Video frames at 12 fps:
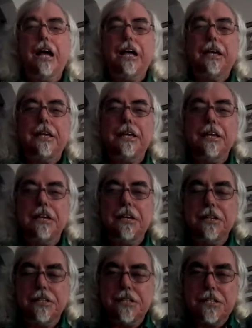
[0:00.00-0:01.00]
He
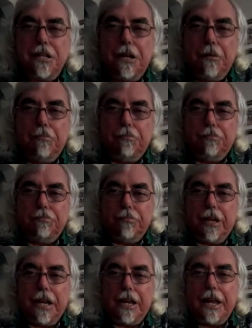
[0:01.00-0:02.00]
is an
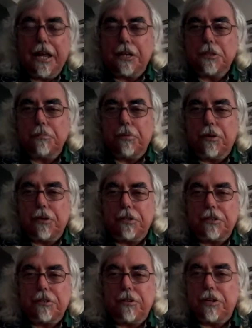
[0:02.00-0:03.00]

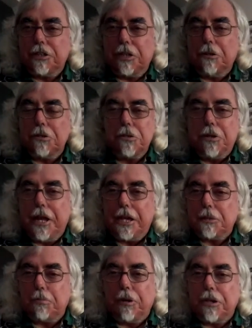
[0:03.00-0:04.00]
expert, or as close to an expert